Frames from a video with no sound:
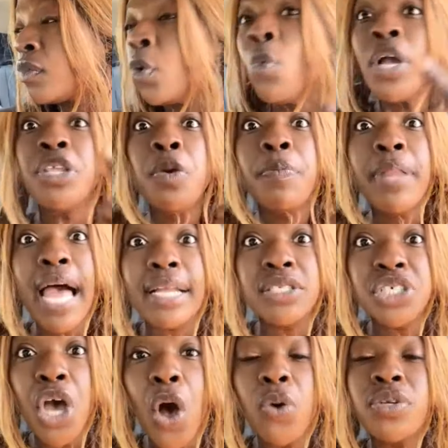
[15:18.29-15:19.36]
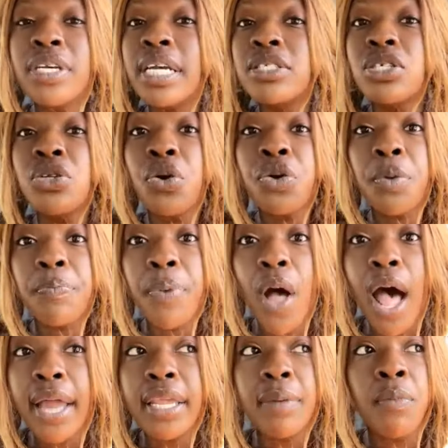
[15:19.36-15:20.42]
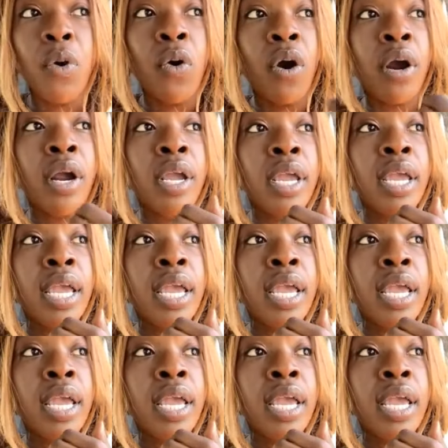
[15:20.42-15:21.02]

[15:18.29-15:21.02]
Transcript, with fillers: when you plateau, you get to know your body more.